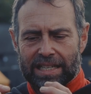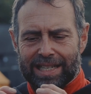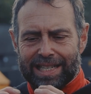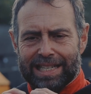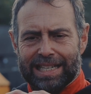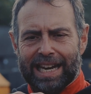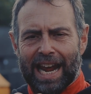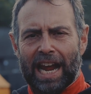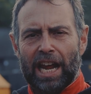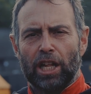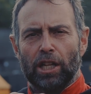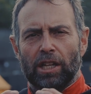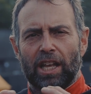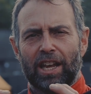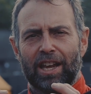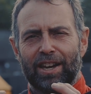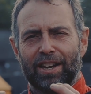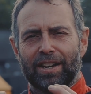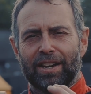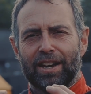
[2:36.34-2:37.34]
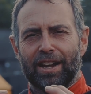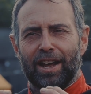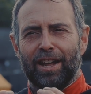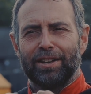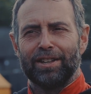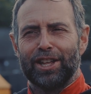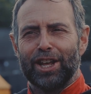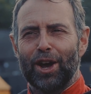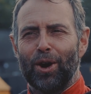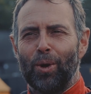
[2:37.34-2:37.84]
scale
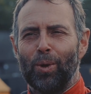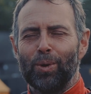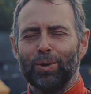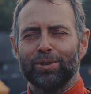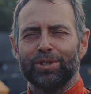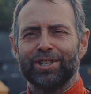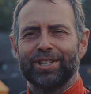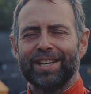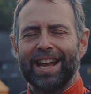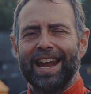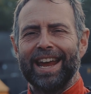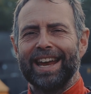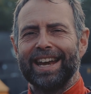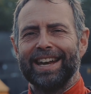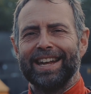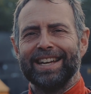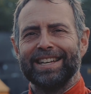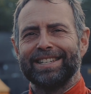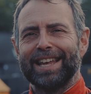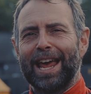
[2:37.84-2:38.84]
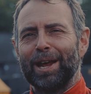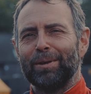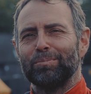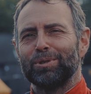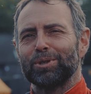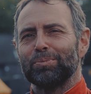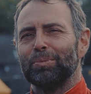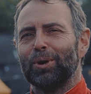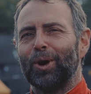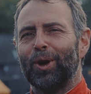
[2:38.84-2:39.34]
and the old saying is aim
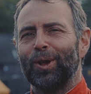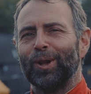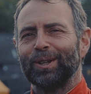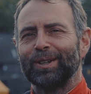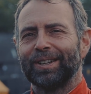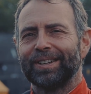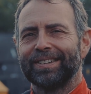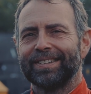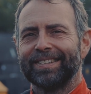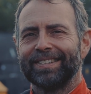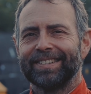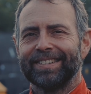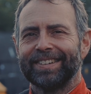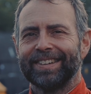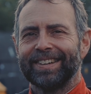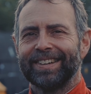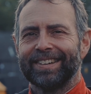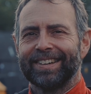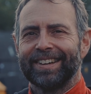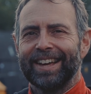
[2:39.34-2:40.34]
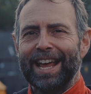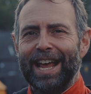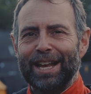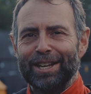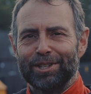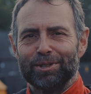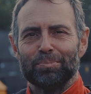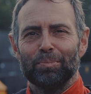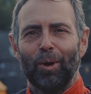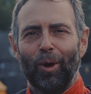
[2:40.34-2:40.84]
small,
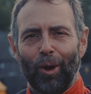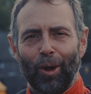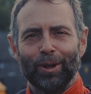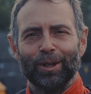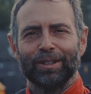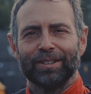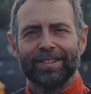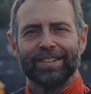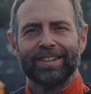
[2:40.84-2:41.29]
hit small,